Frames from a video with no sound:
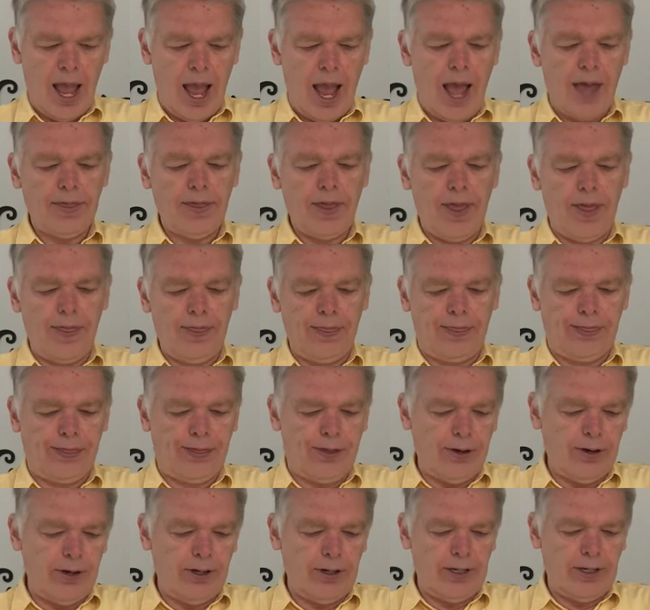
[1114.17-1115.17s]
And then
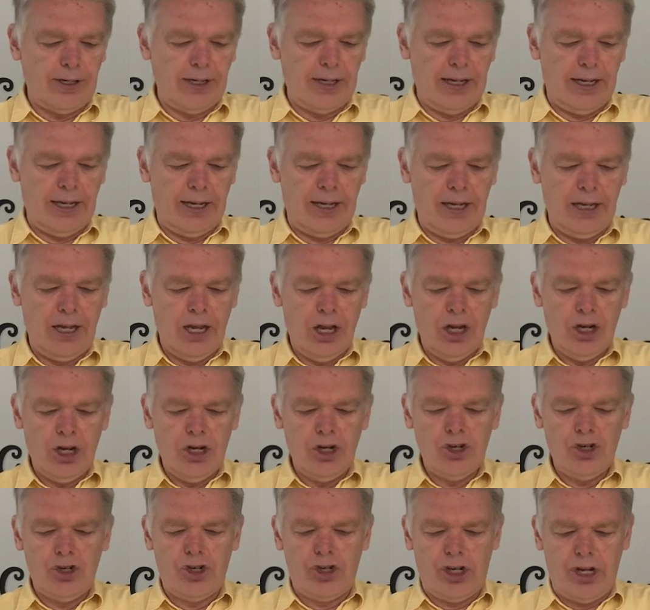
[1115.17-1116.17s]
thirdly,
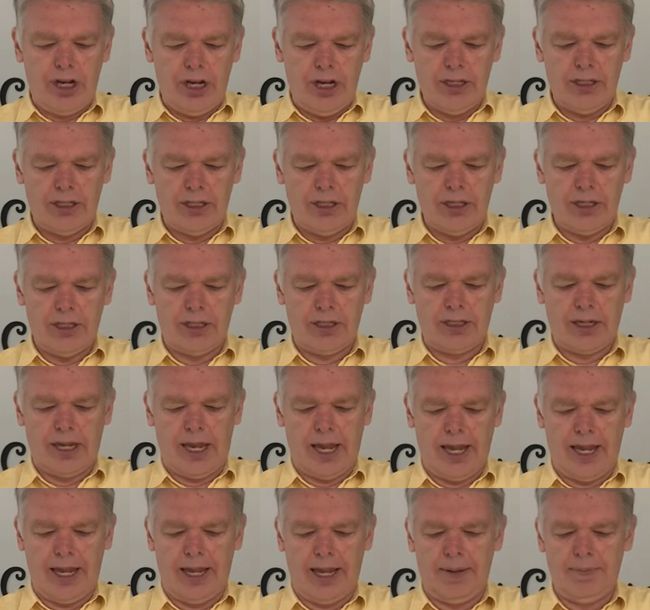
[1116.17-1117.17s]
Jesus
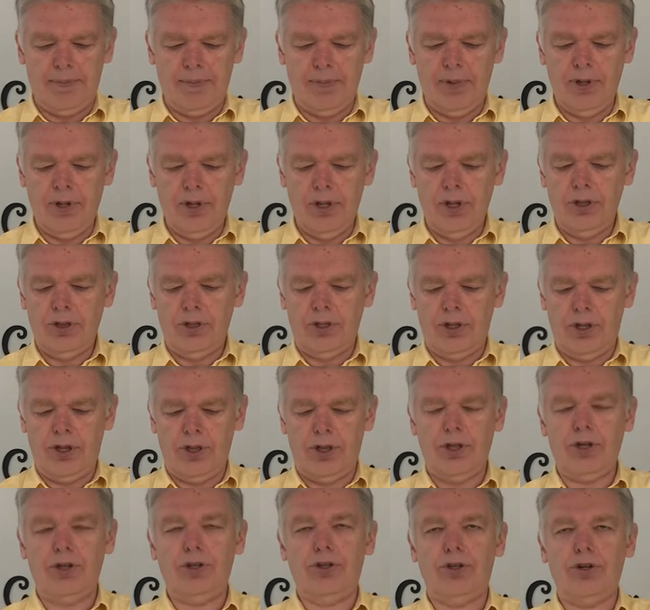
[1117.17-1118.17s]
came to
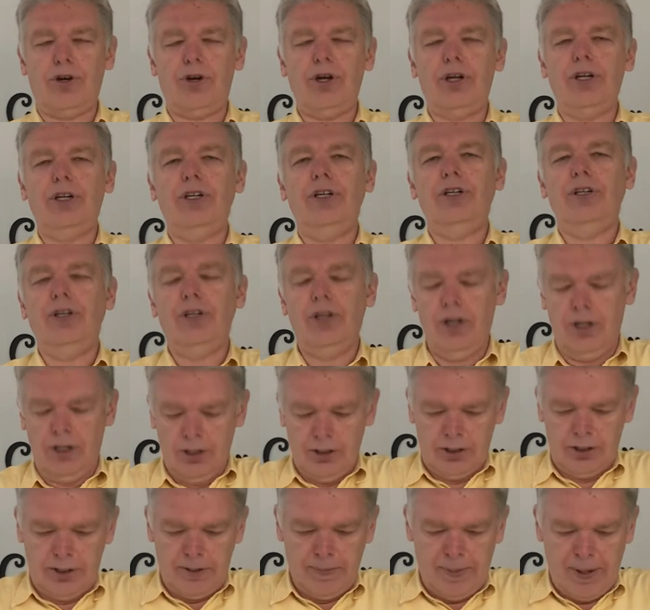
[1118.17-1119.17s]
the Jordan
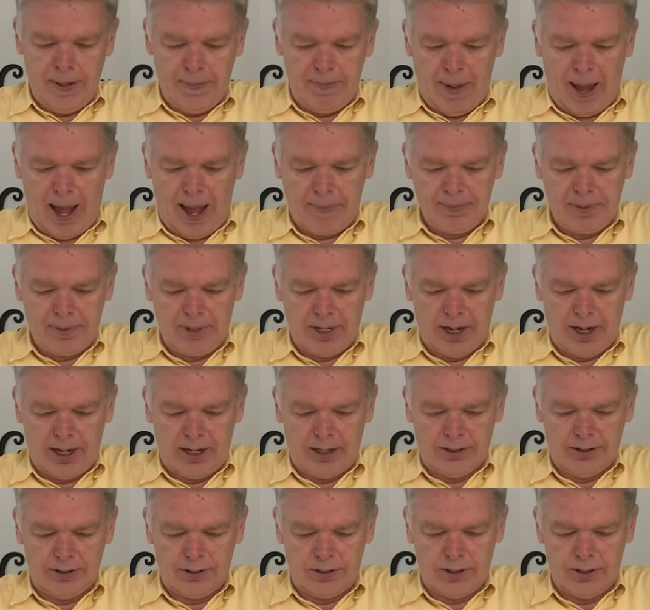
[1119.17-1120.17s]
to be
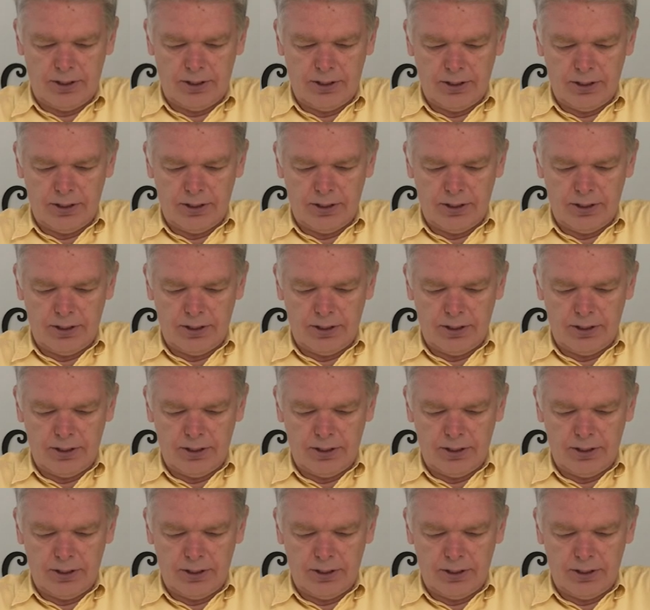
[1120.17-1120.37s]
baptized.